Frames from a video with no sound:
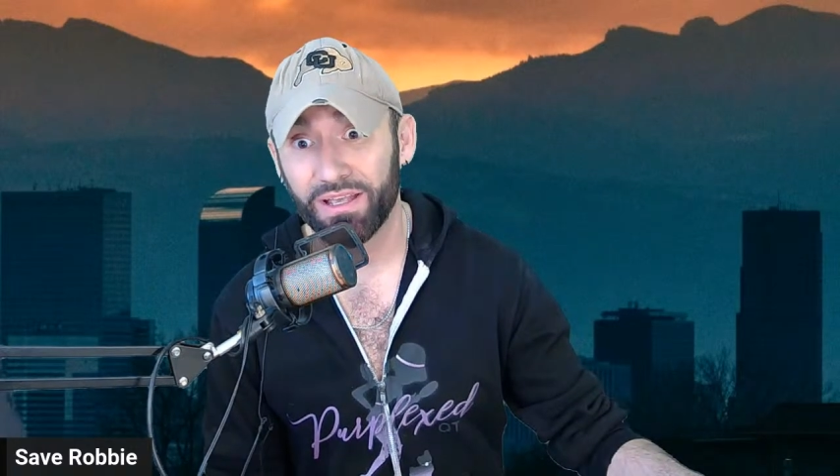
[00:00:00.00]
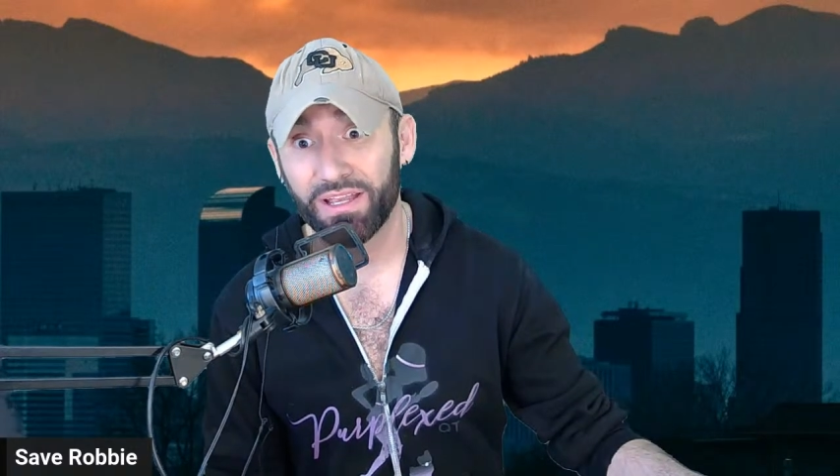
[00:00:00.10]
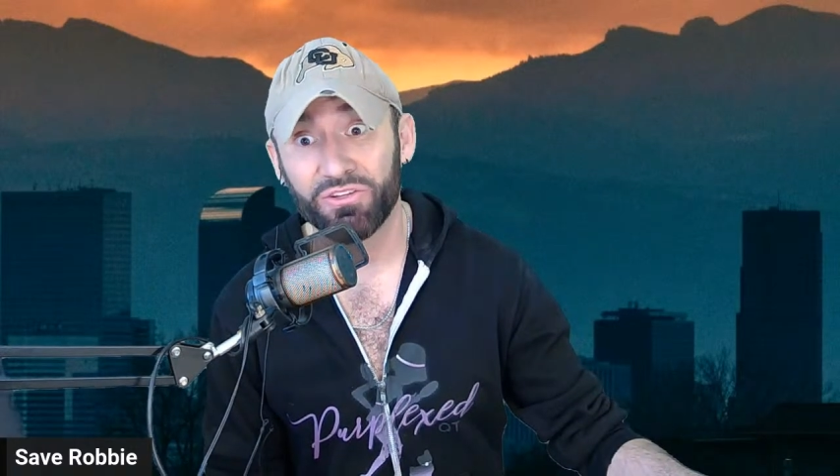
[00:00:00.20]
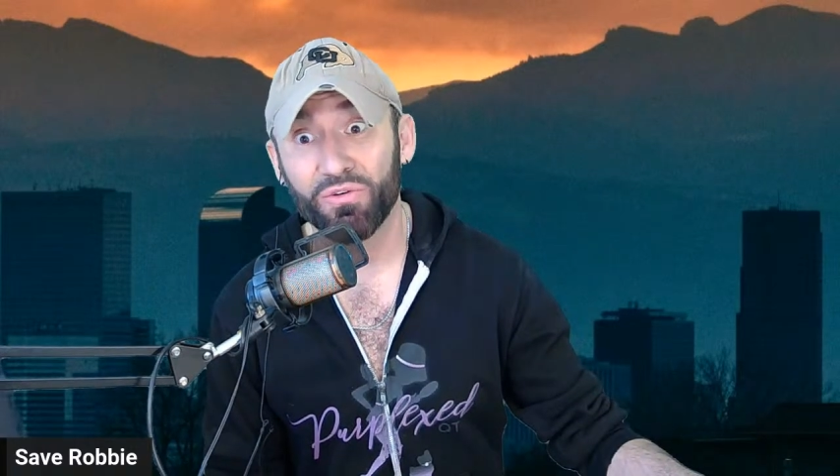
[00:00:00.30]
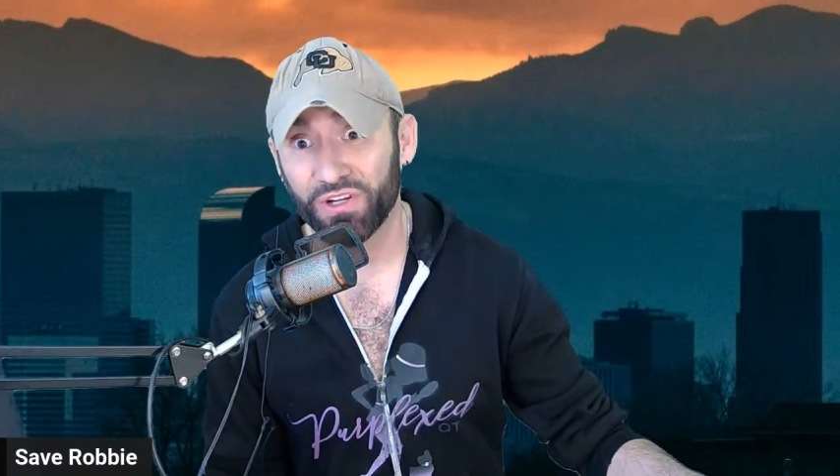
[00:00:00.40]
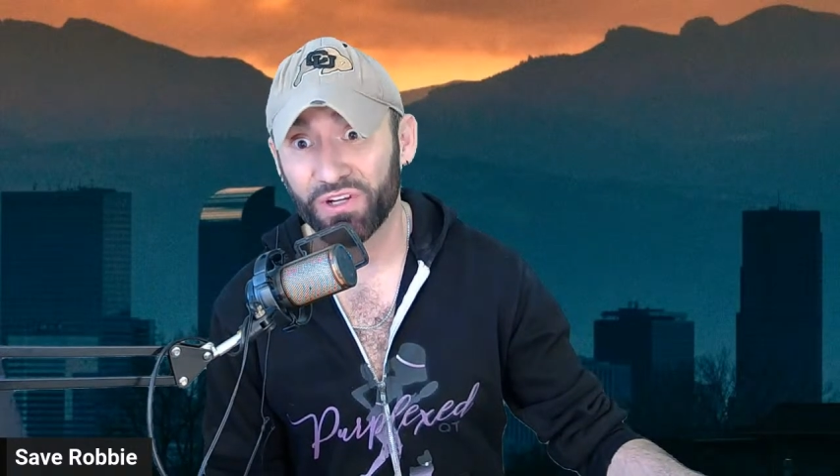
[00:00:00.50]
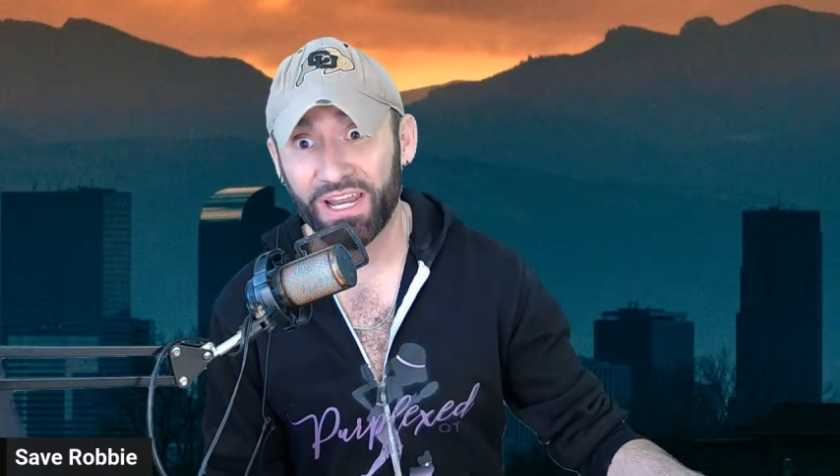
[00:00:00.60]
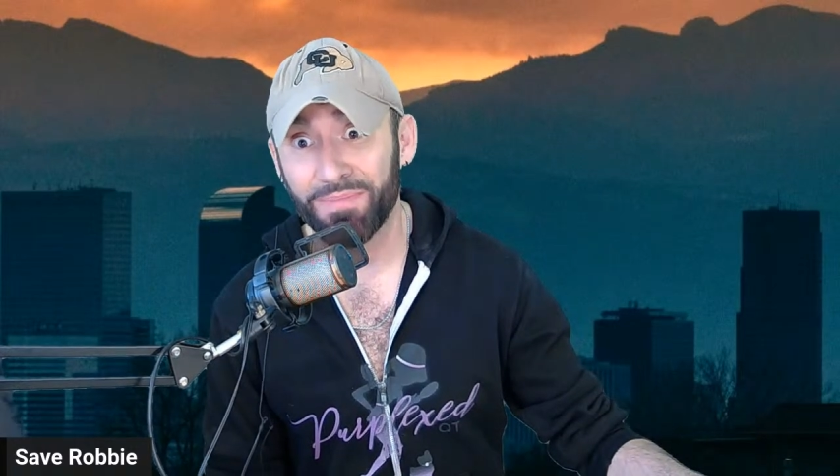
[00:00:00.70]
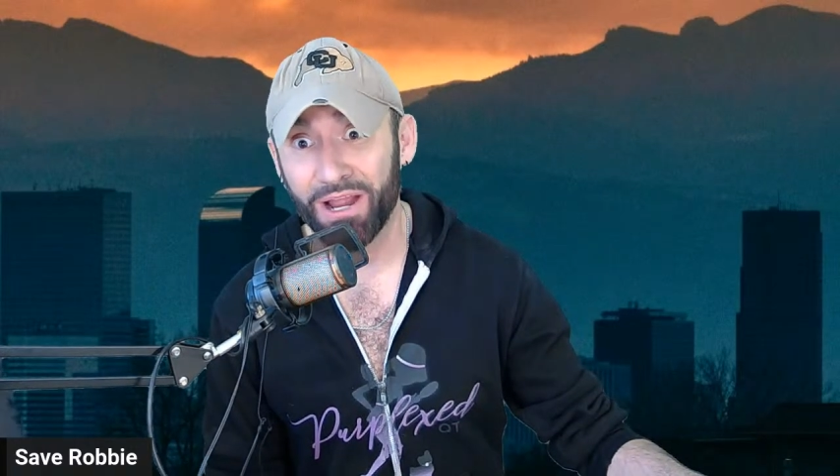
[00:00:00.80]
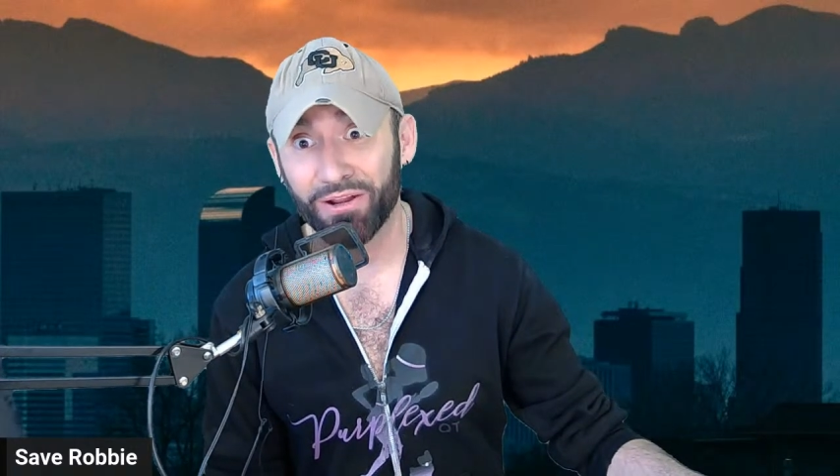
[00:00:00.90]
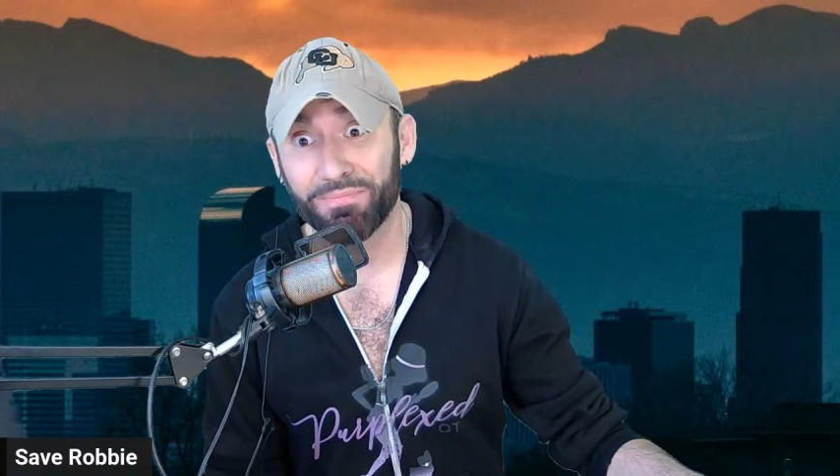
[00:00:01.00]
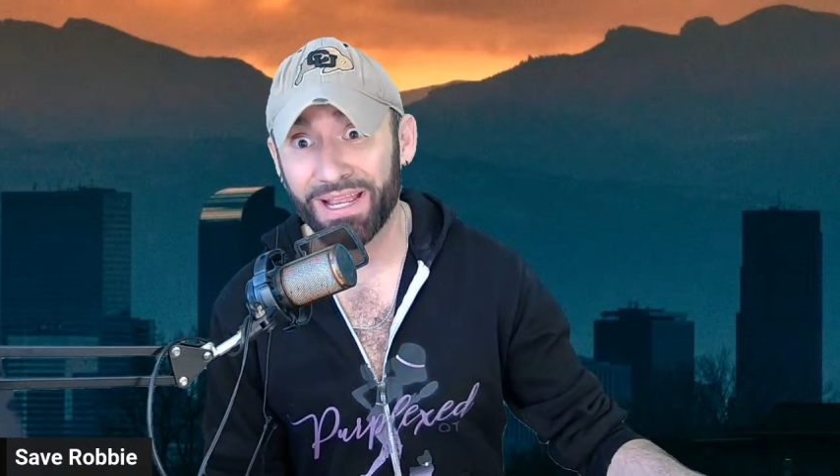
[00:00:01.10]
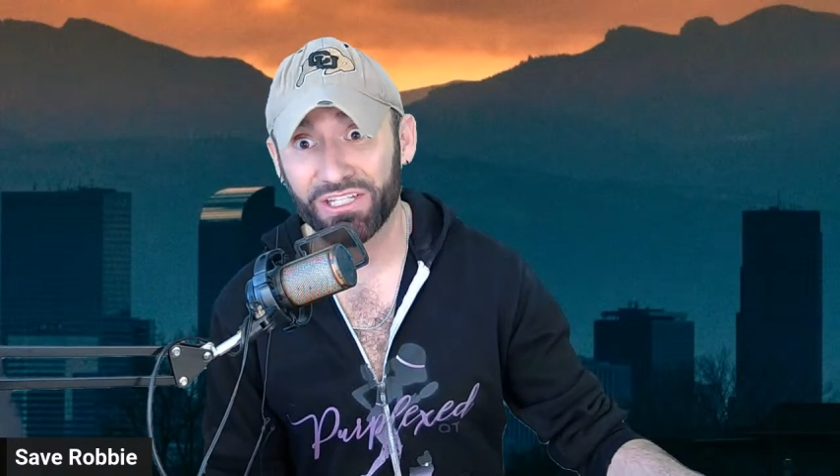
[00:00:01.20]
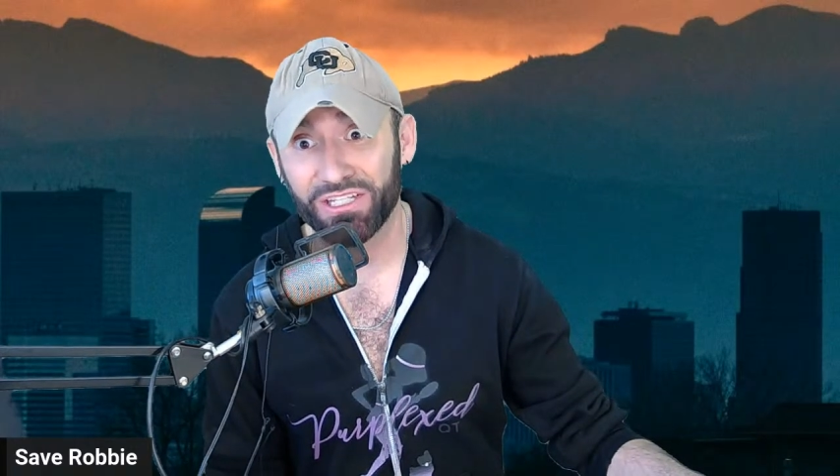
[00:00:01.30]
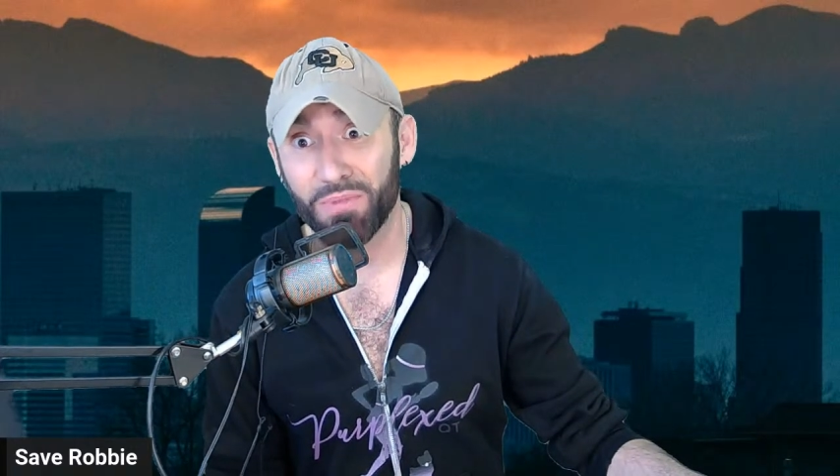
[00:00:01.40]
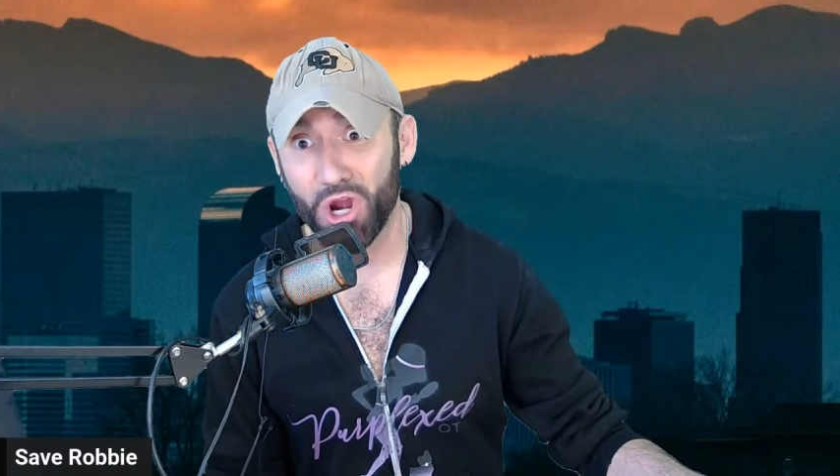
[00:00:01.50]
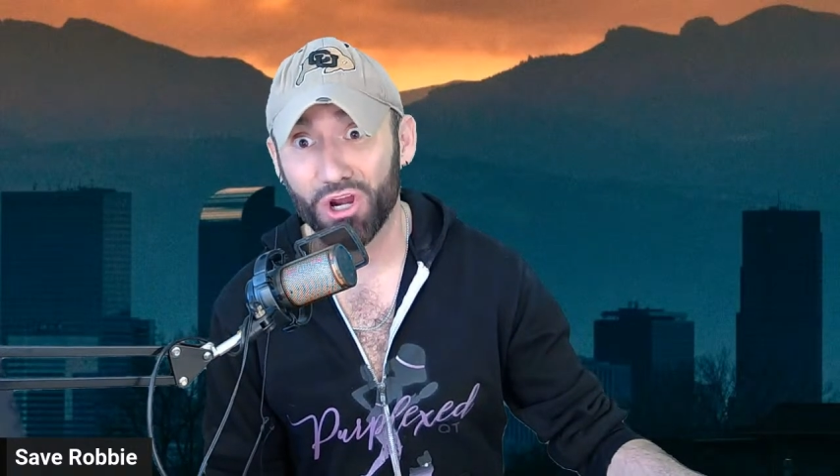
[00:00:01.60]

and you'll forget about it by tomorrow.